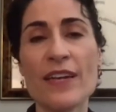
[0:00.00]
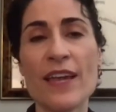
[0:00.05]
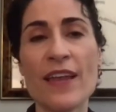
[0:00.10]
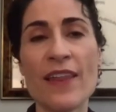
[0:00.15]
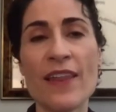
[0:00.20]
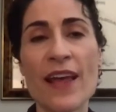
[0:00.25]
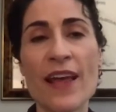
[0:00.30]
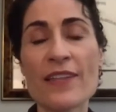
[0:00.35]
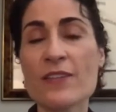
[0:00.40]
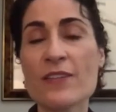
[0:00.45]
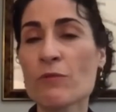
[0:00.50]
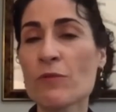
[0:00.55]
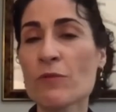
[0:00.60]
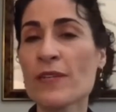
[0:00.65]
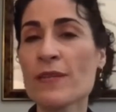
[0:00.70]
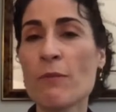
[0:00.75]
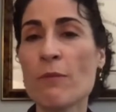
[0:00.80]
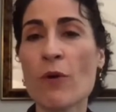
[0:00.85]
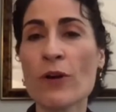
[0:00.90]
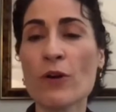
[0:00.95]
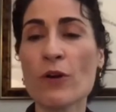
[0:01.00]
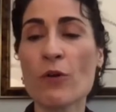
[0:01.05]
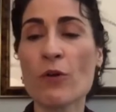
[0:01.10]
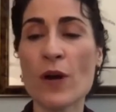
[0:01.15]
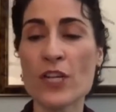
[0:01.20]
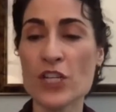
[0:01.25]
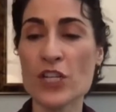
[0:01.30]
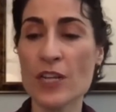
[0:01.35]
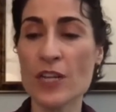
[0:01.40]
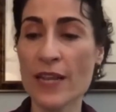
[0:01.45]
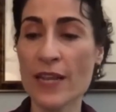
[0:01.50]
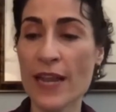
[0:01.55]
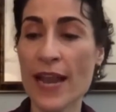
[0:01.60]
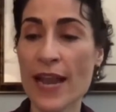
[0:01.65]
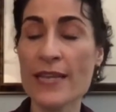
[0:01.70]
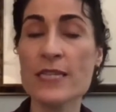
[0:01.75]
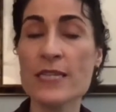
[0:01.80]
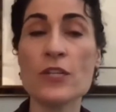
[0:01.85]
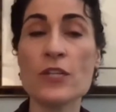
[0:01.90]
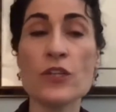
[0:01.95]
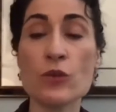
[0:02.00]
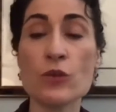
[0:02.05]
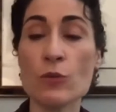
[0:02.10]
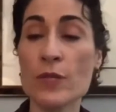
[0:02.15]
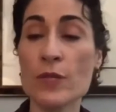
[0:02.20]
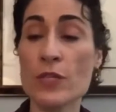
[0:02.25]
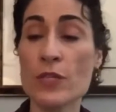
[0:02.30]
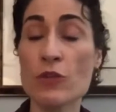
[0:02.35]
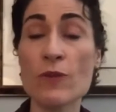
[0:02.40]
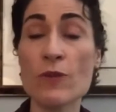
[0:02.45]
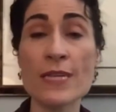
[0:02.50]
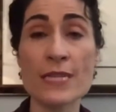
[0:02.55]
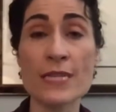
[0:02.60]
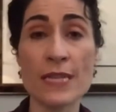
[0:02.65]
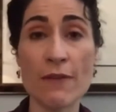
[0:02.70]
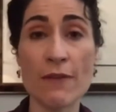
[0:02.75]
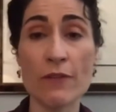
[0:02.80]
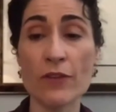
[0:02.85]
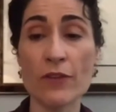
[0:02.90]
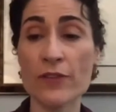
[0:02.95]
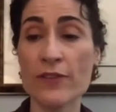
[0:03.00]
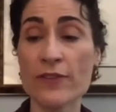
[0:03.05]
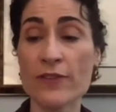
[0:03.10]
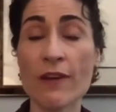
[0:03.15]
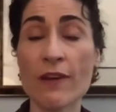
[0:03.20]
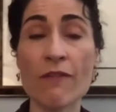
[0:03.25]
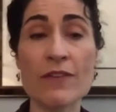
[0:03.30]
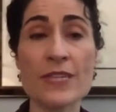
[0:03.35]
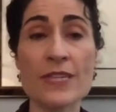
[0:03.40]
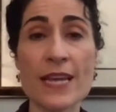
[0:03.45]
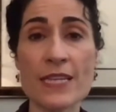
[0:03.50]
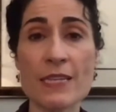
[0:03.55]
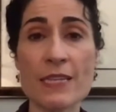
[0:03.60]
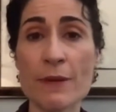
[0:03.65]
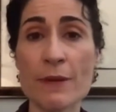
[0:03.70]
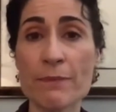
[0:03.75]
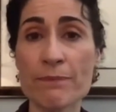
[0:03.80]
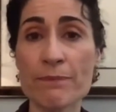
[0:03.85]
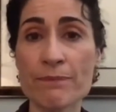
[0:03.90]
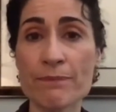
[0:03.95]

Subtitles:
And that's a really important question that has to do with stress levels and self-assessment.